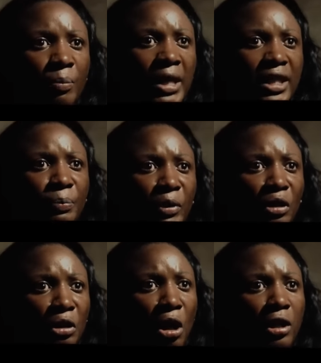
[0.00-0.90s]
Blessed be
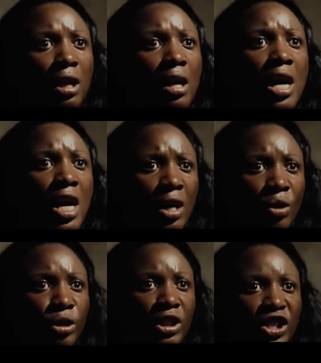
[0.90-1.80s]
the Lord
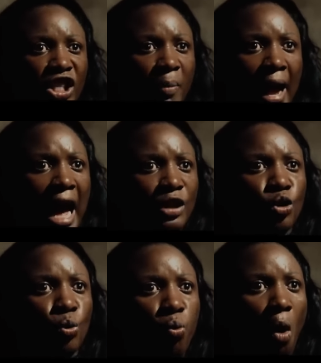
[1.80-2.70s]
who teaches my
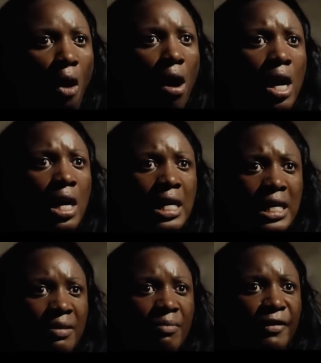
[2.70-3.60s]
hand to war.
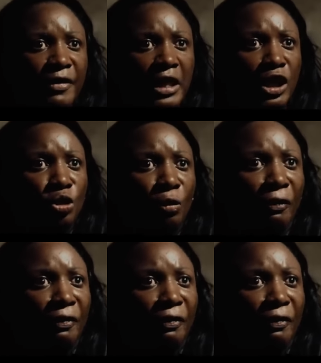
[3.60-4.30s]
And my fingers to